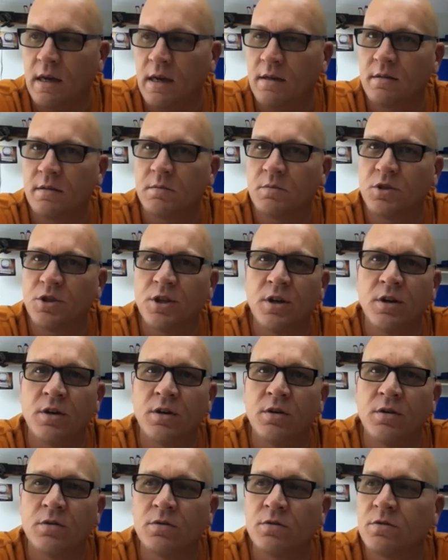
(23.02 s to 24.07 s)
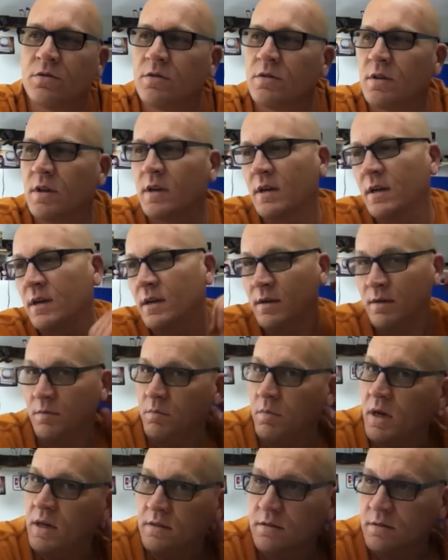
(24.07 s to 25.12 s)
Had some shows,
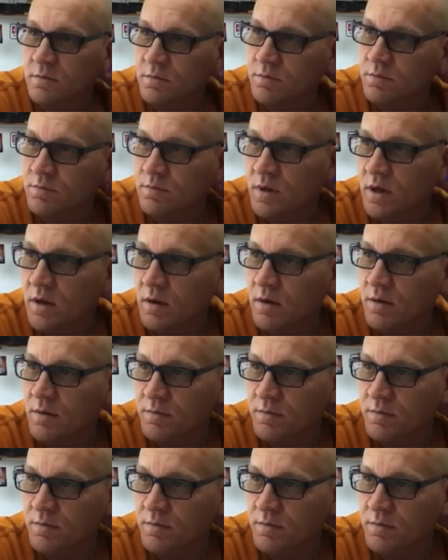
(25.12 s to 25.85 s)
bought some